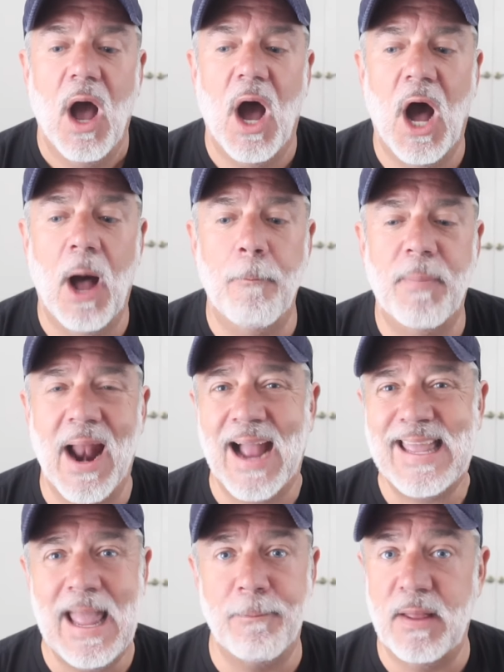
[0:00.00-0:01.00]
Um, but
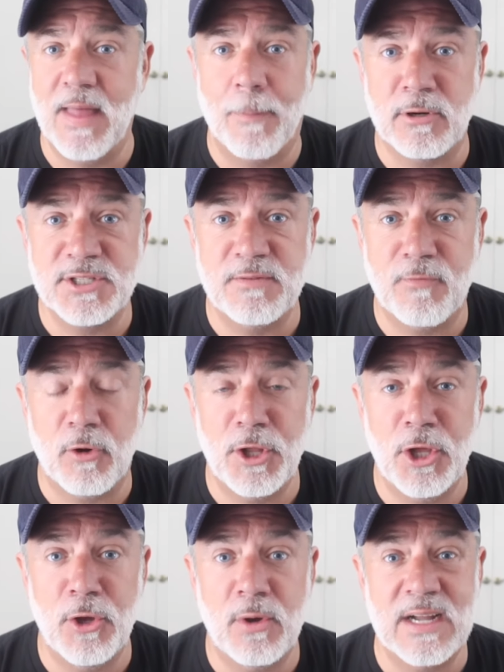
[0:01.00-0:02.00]
I can't be that person for
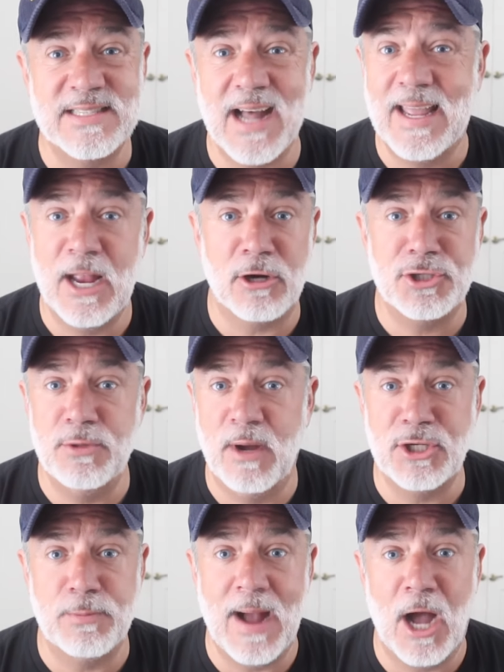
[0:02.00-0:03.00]
you because I care too
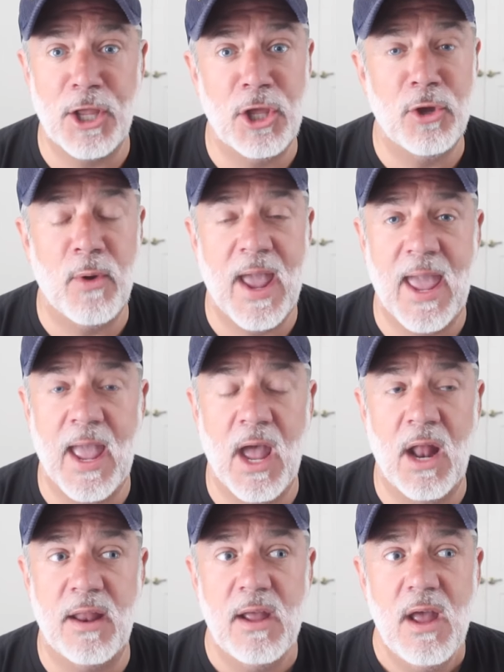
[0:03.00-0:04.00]
much about you,
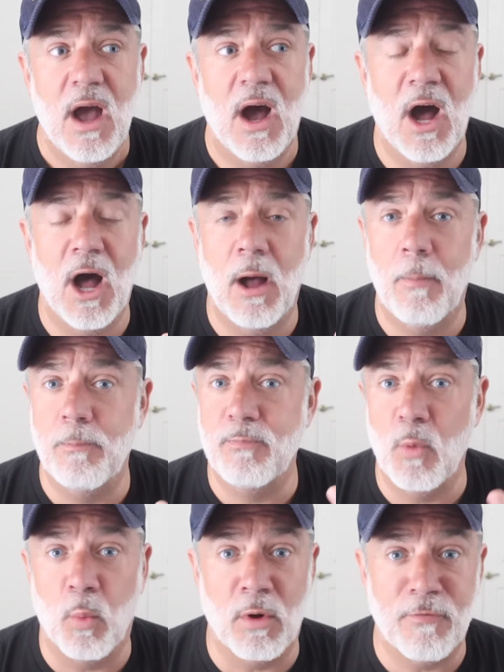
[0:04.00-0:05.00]
and
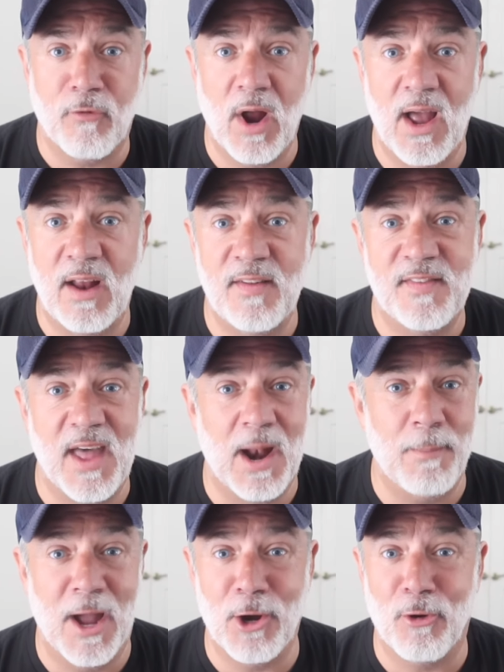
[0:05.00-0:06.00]
um, we're friends, and
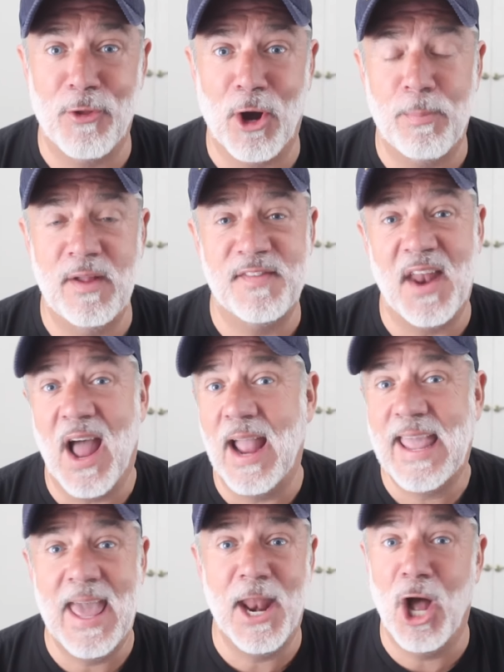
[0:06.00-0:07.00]
I'm not your therapist, and I
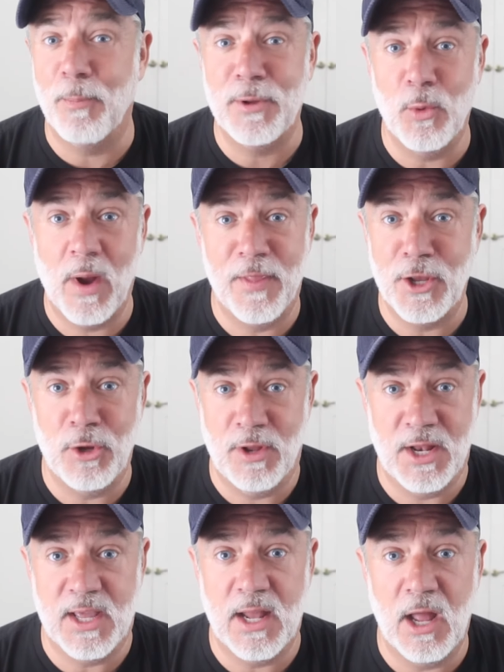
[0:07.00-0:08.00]
can't help you the way that you
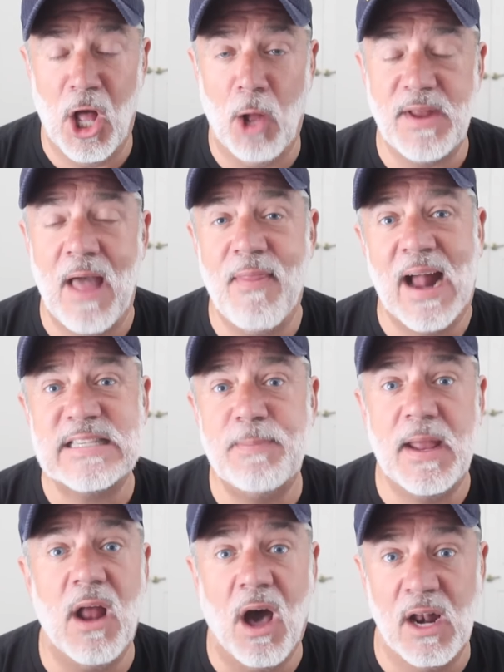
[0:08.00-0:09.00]
need to get helped. And that's
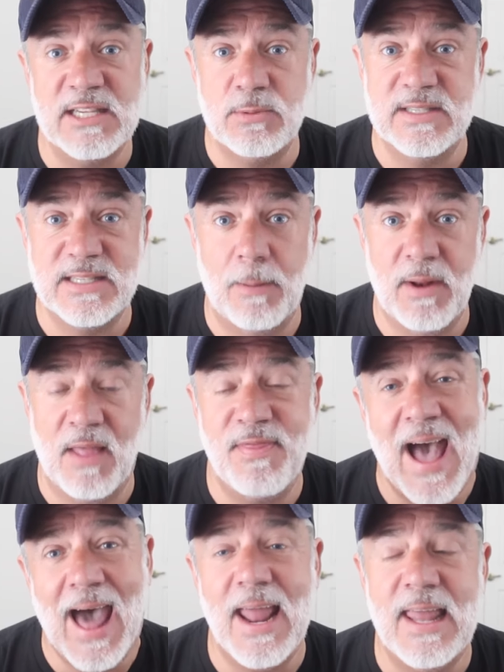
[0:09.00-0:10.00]
being honest with somebody.
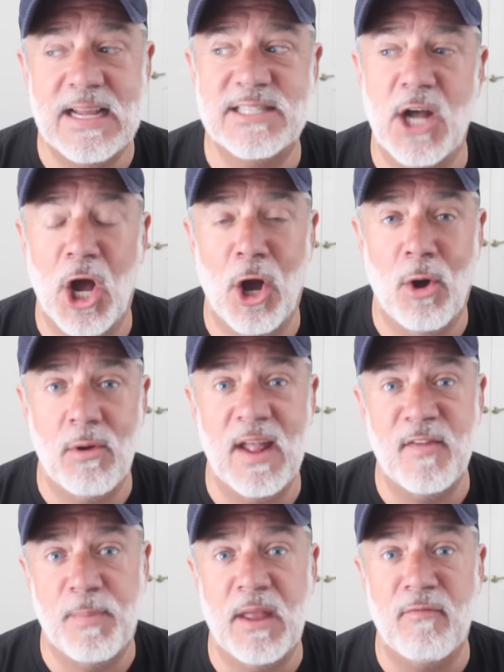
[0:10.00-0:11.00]
That in its own
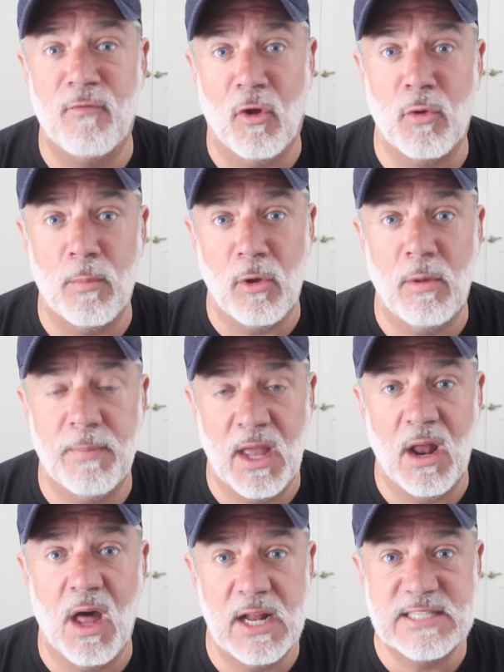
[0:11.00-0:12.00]
is being vulnerable and
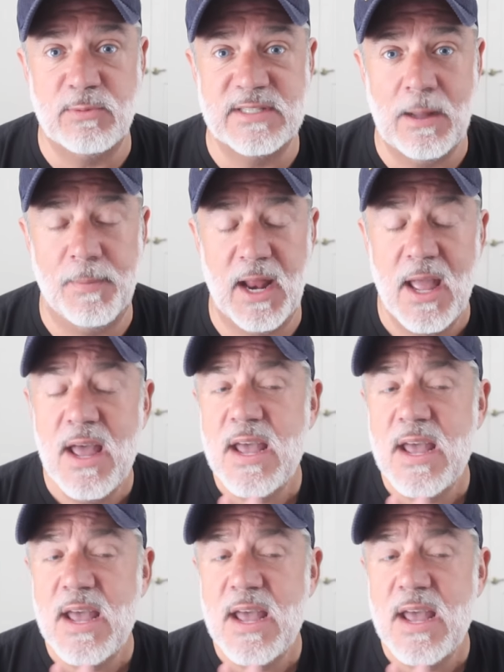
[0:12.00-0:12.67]
being honest with somebody.